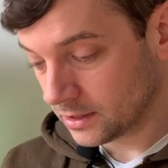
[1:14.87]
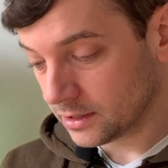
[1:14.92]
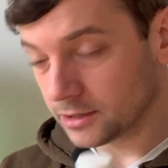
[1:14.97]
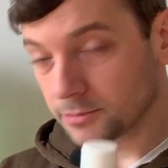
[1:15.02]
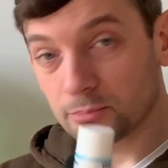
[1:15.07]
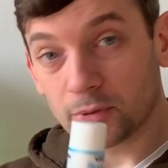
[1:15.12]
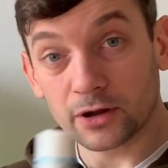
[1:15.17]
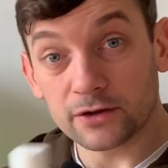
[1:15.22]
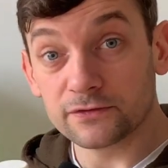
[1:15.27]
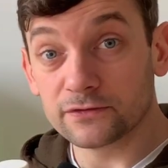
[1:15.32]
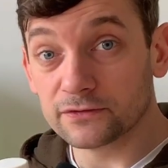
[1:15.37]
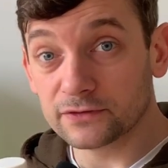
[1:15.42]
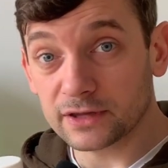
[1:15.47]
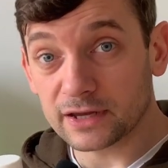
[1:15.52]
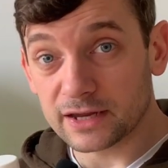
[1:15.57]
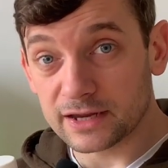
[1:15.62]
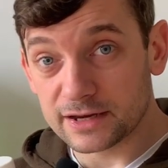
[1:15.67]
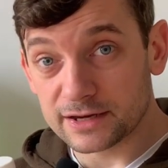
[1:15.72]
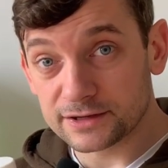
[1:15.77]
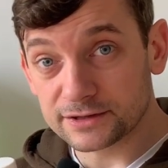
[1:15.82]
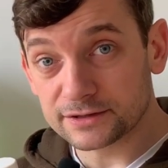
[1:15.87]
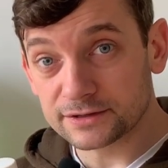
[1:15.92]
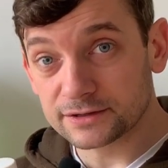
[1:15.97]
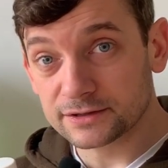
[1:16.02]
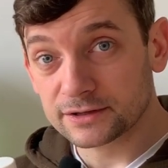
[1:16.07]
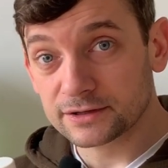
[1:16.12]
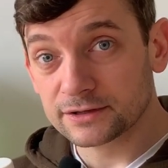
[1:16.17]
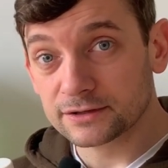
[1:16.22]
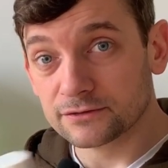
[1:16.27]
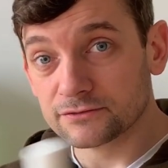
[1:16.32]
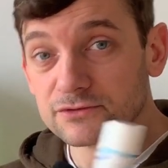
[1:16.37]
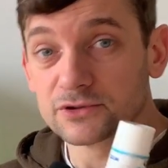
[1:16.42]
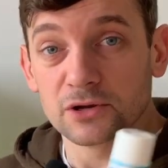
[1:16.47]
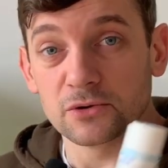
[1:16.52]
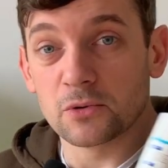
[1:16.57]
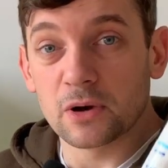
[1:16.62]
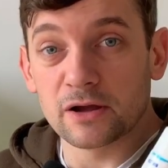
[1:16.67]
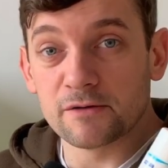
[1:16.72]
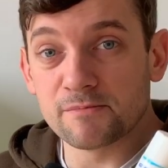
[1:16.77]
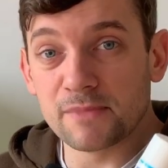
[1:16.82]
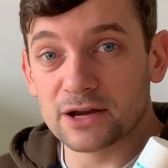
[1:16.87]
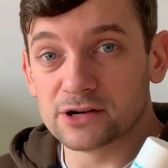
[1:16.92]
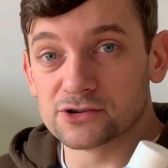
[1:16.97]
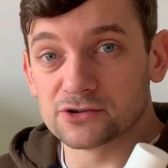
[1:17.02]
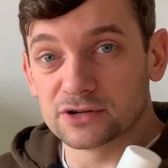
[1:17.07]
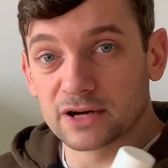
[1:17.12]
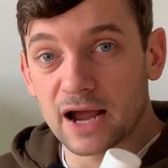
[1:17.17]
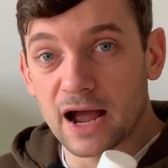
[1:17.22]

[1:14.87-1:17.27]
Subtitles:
Both of these, there is no way of measuring